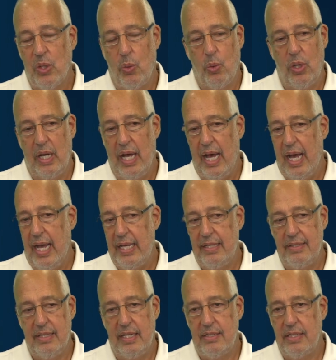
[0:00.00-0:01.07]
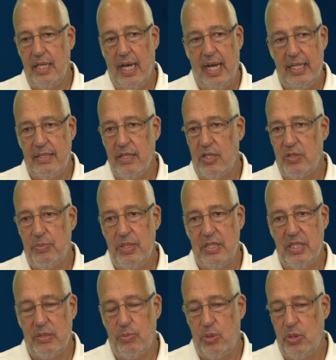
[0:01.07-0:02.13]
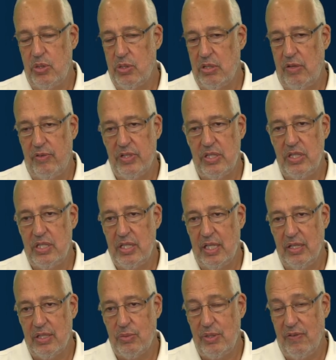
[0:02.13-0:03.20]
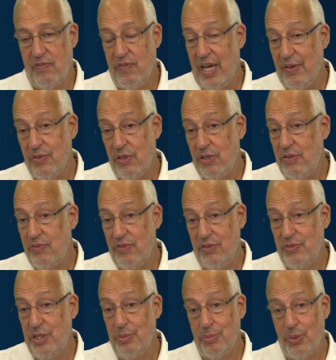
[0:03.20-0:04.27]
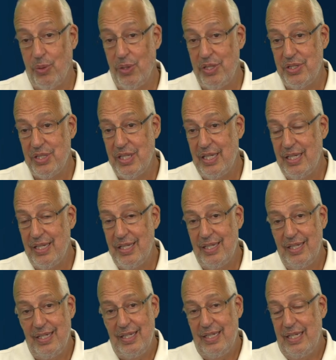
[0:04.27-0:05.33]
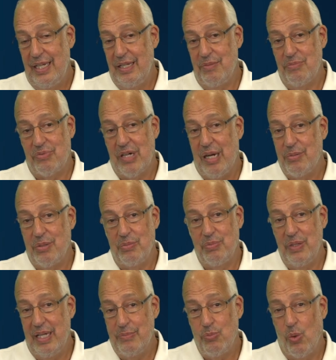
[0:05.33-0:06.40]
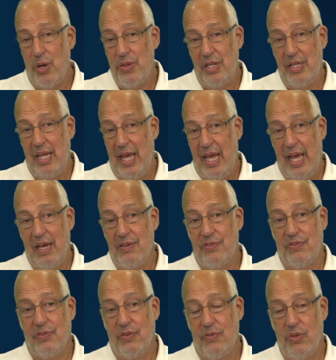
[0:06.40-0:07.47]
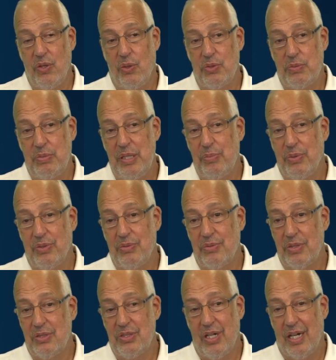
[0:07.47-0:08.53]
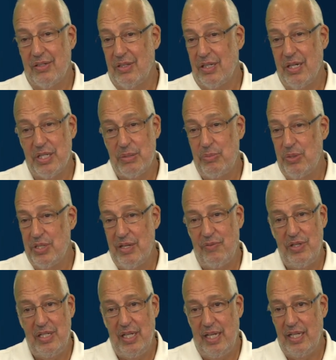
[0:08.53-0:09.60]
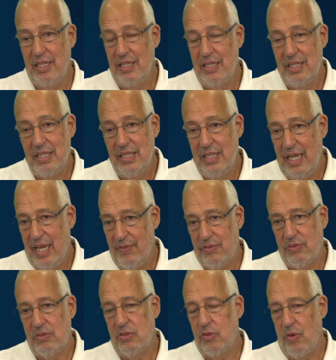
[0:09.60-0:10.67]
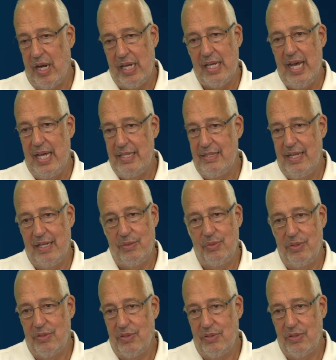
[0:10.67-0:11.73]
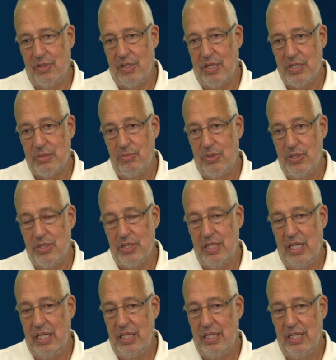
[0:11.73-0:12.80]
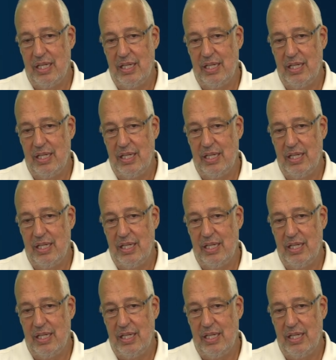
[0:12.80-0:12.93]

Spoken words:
We're a high intensity, high touch business between service and sales. We have 550 employees, and probably more than half of those people talk to customers every day, have direct contact with customers, and